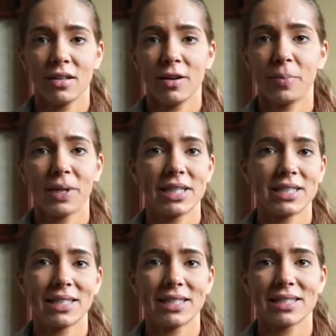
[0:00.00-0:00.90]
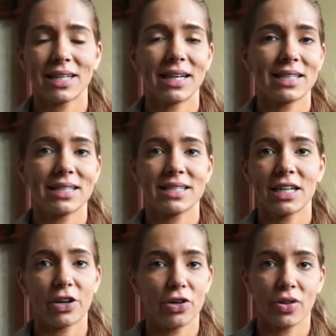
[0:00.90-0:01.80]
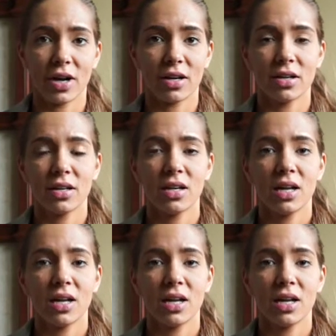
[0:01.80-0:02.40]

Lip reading: A placing does not tell you that.